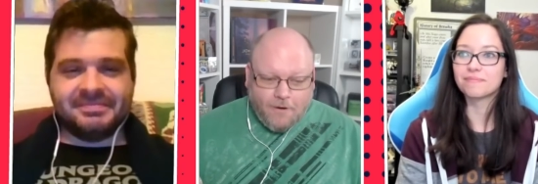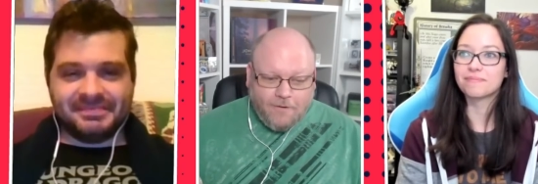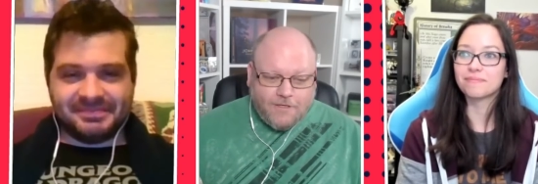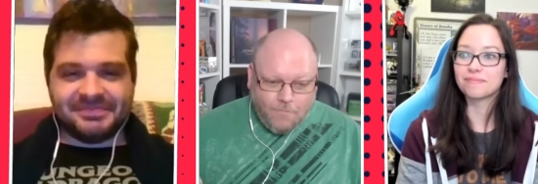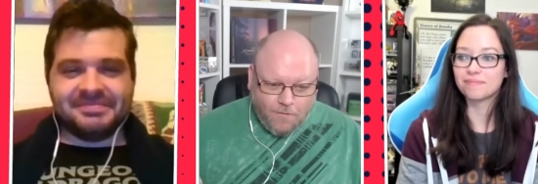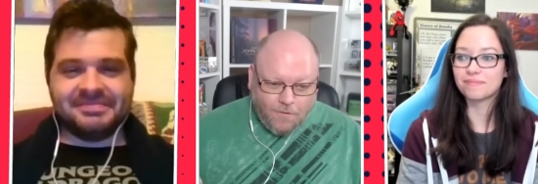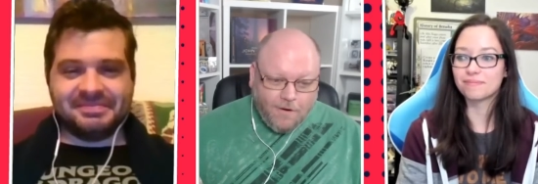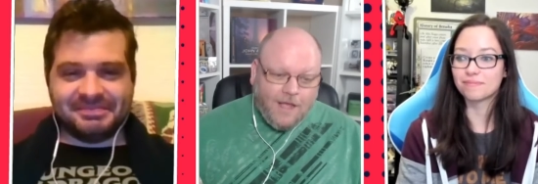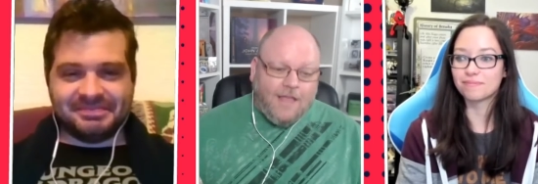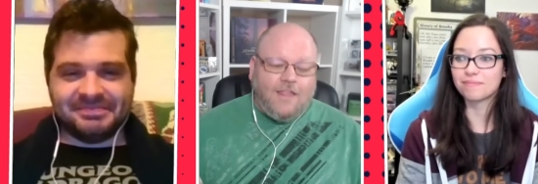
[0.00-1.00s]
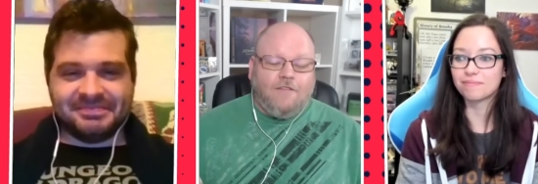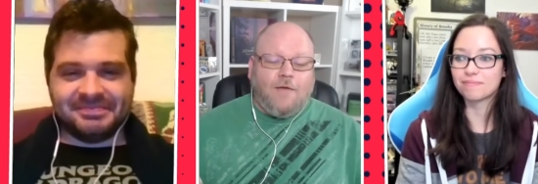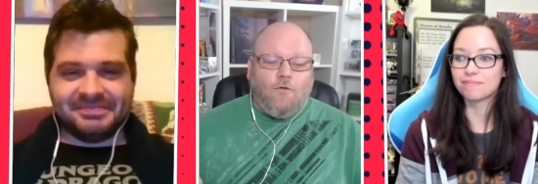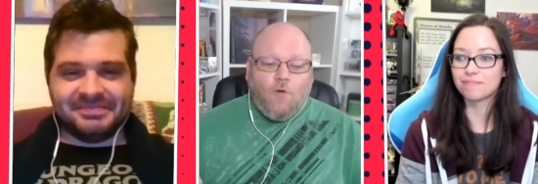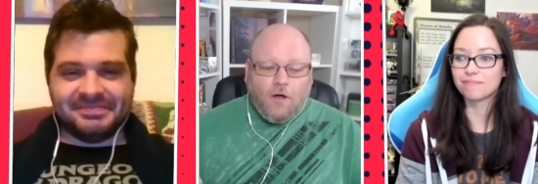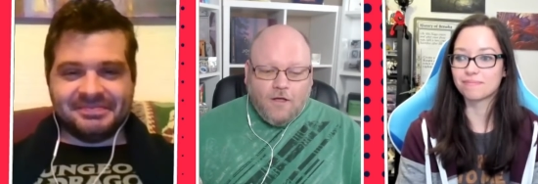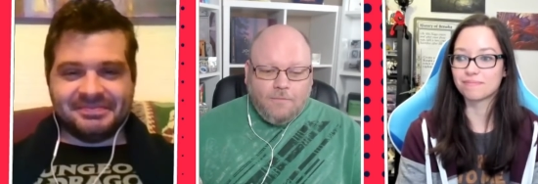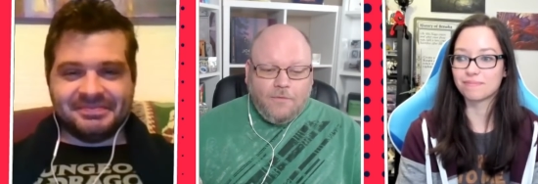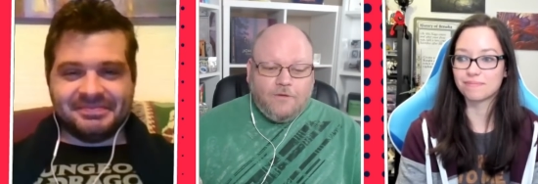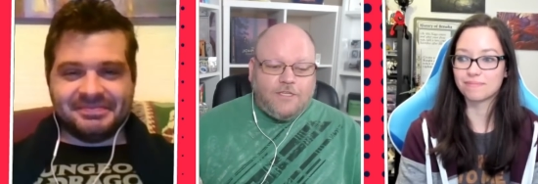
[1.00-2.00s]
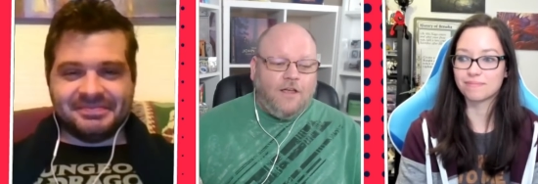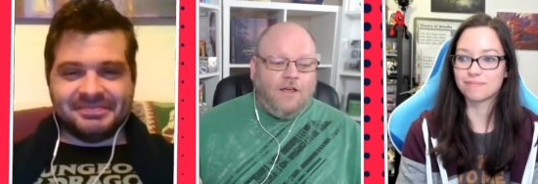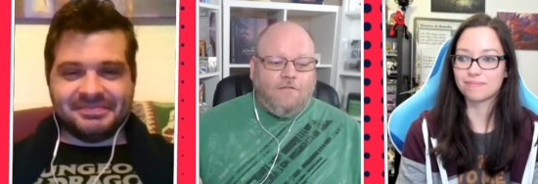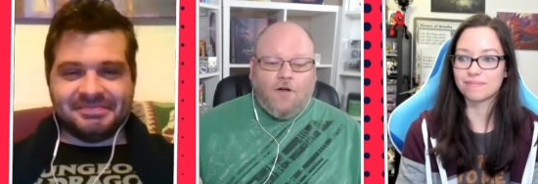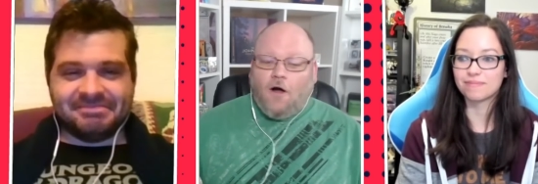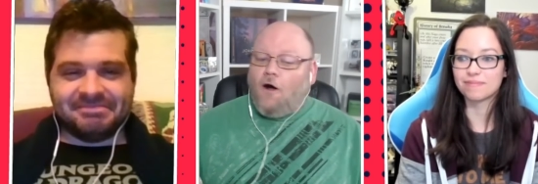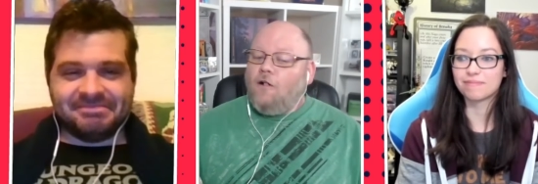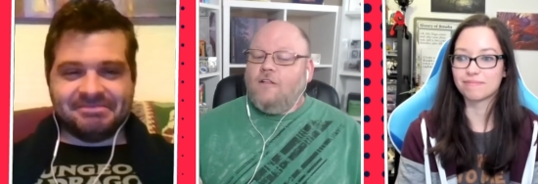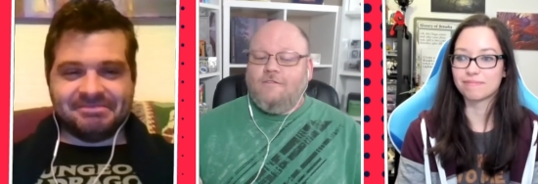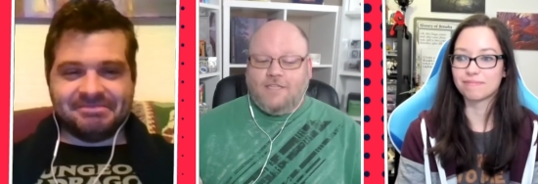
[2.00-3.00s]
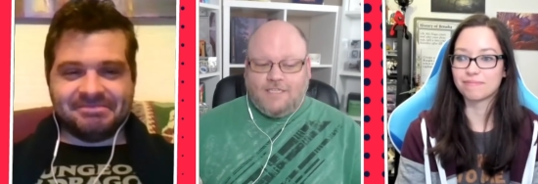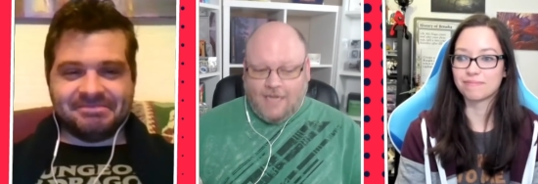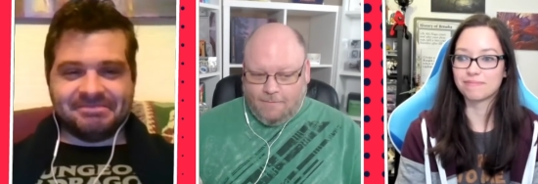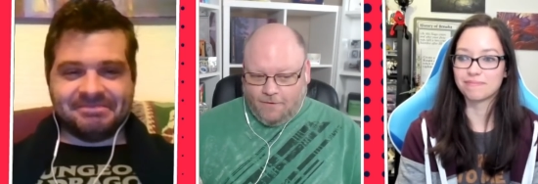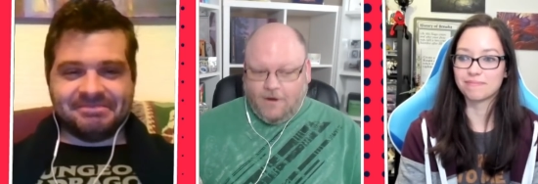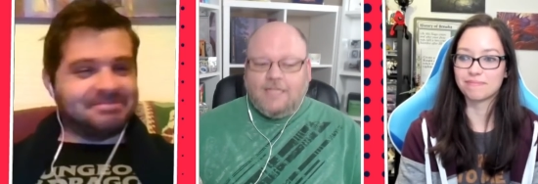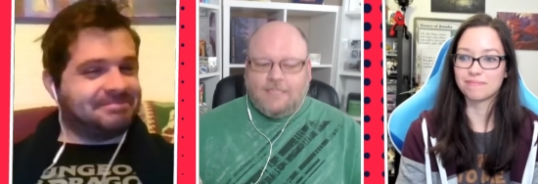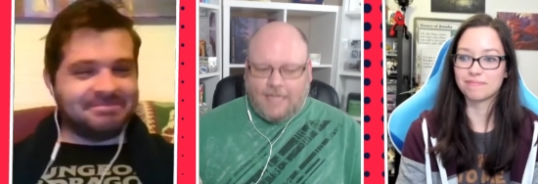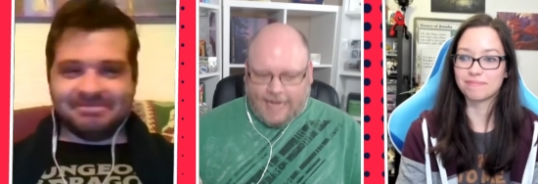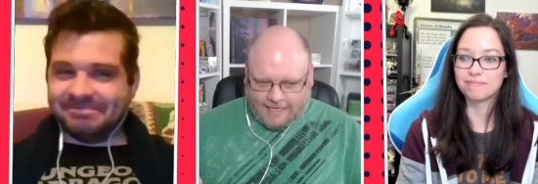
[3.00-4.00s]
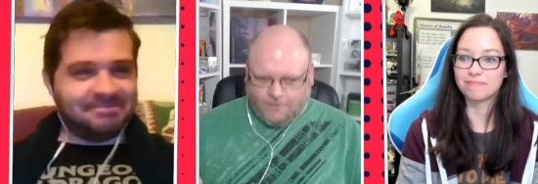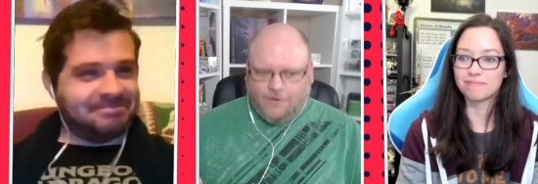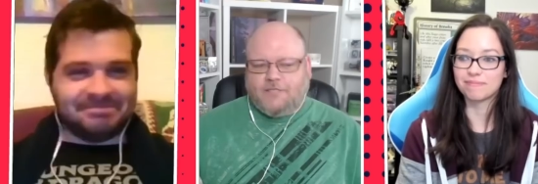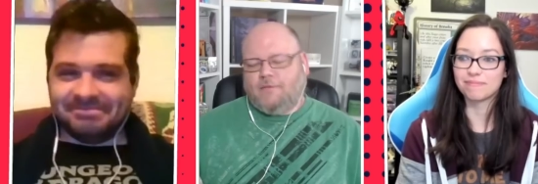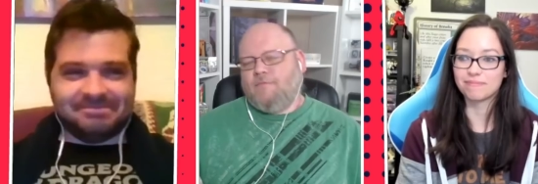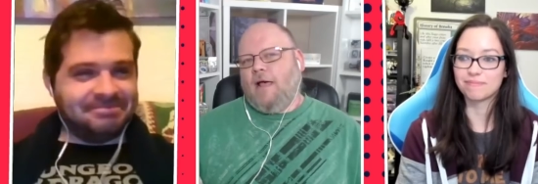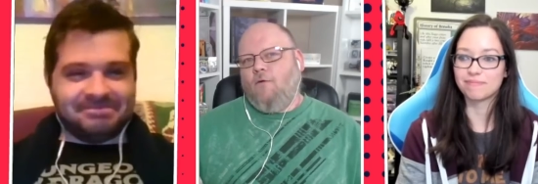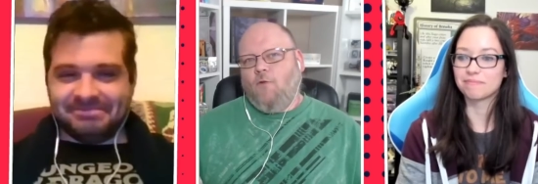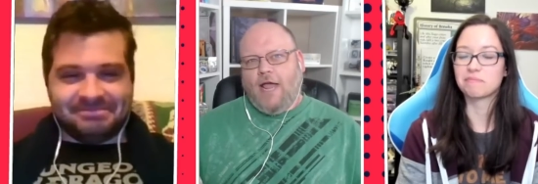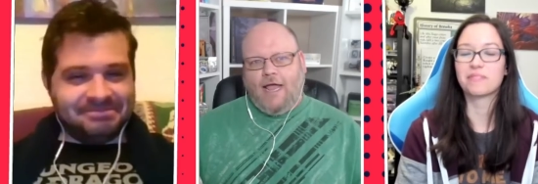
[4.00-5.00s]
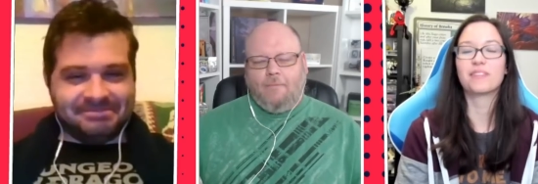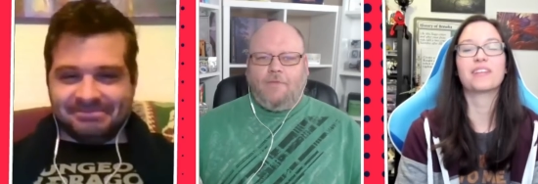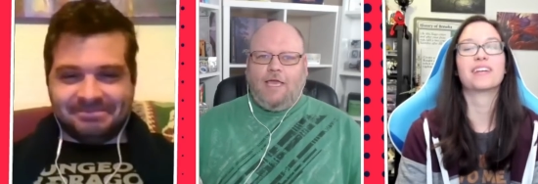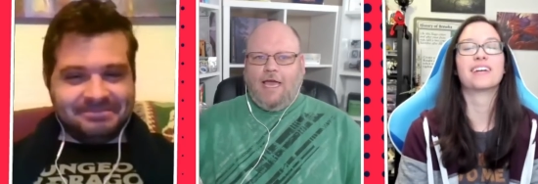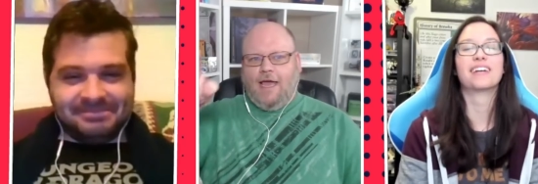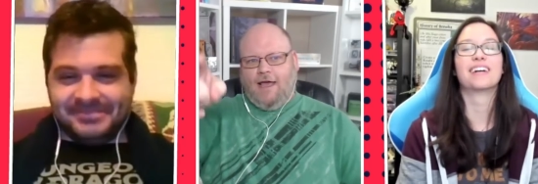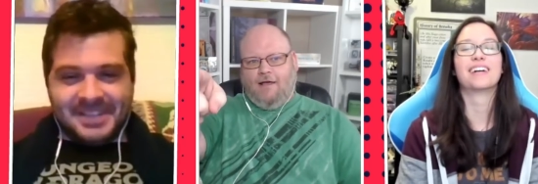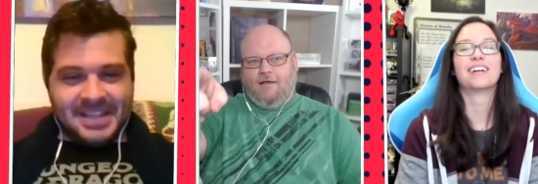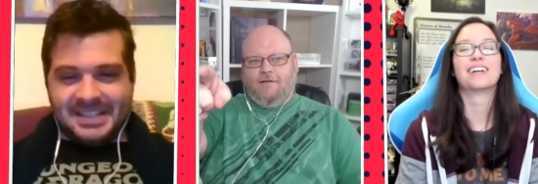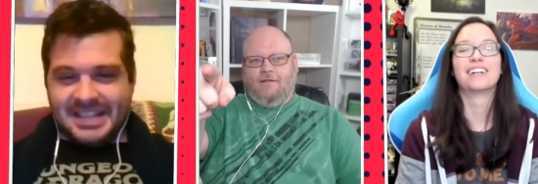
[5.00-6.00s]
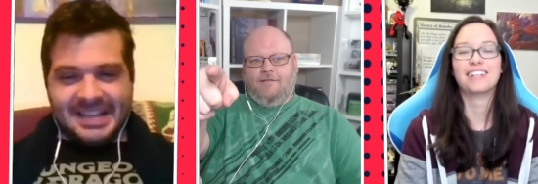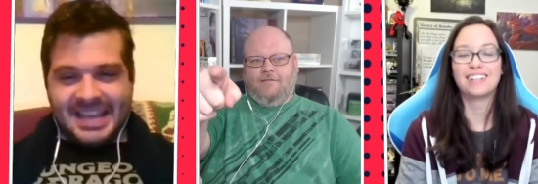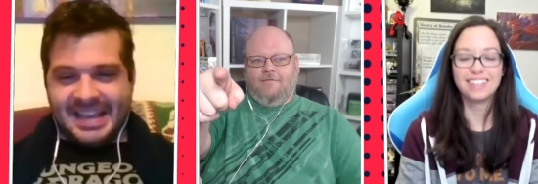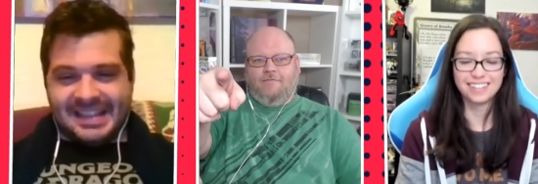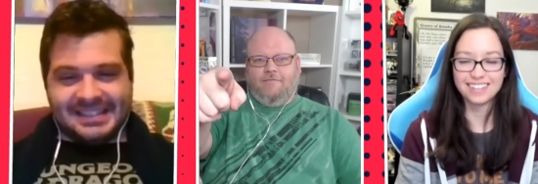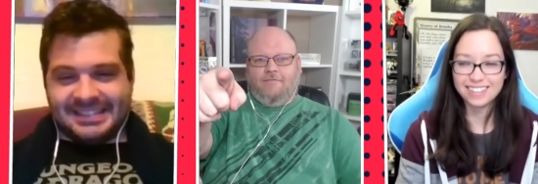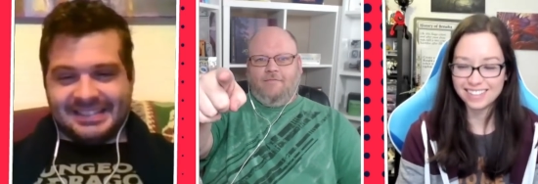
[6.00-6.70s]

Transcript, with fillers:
Speaker 1: opponents more than if my walk-up music for all of December is Last Christmas by Wham. Yeah.
Speaker 2: I can't.